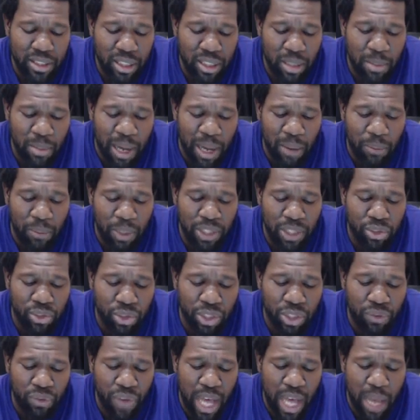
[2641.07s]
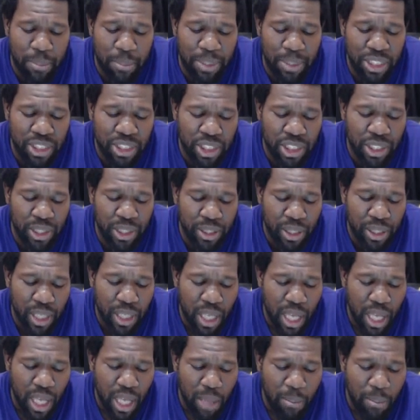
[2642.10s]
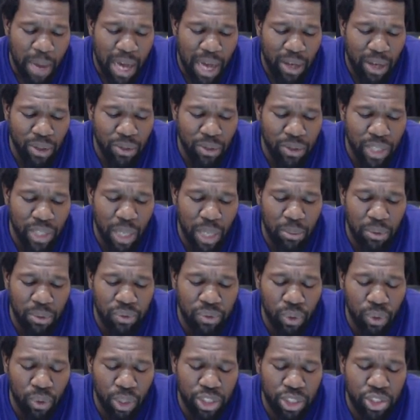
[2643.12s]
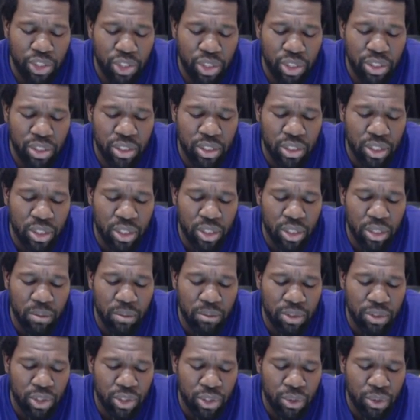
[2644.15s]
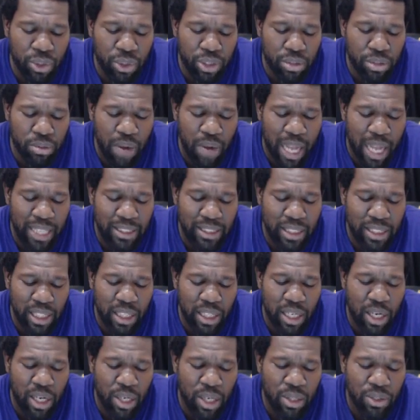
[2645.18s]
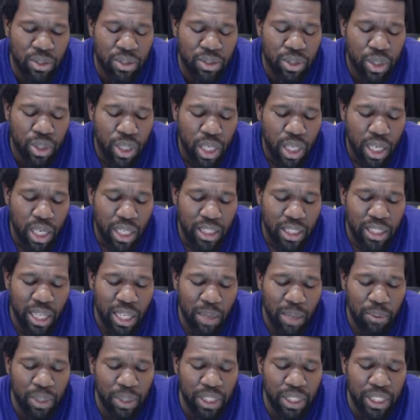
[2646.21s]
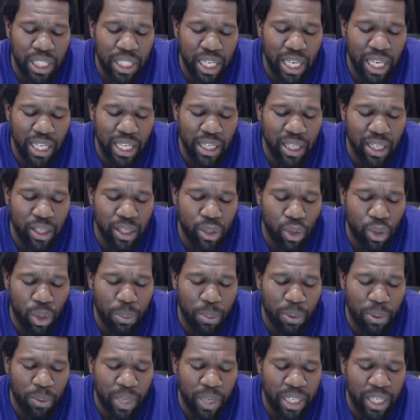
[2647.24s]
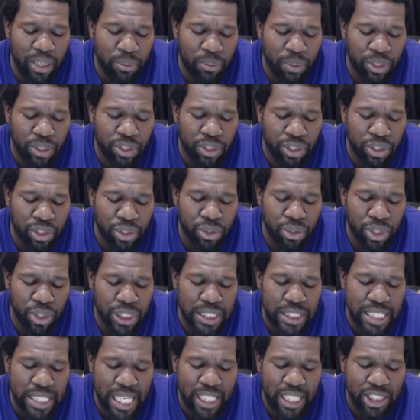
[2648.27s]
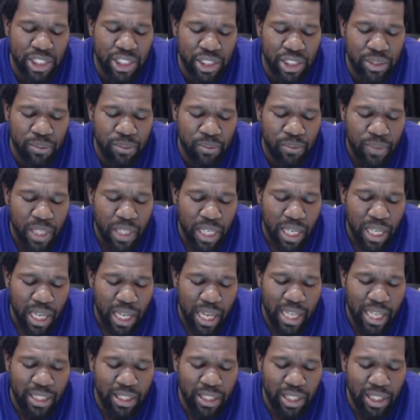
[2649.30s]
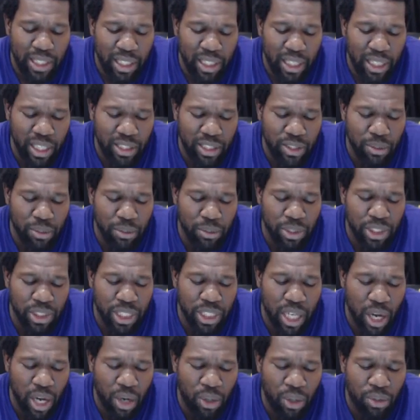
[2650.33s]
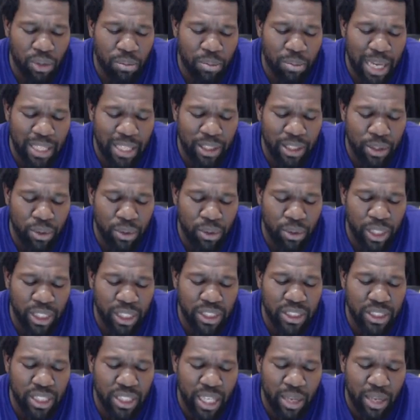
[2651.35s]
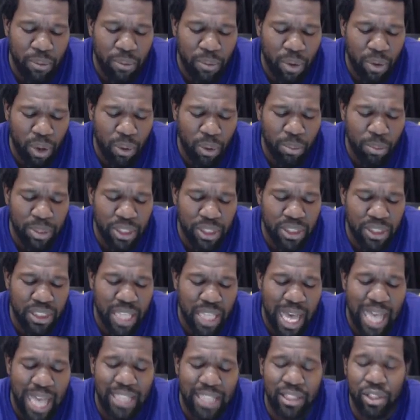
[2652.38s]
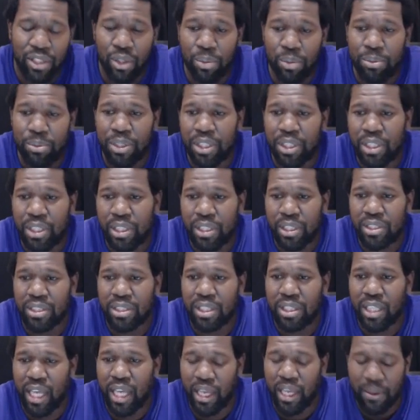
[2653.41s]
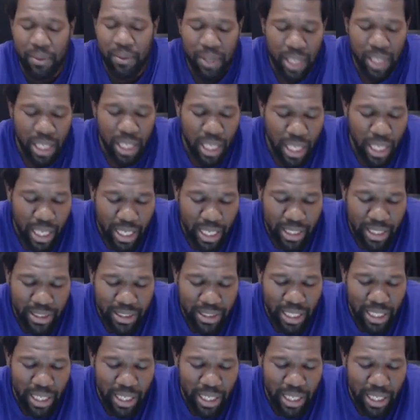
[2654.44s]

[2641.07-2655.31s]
about 125 BC, by whom they were forced to observe Jewish rites and laws. They were then incorporated with the Jewish nation, and their country was called by the Greeks and Romans Idumea. You see that? It's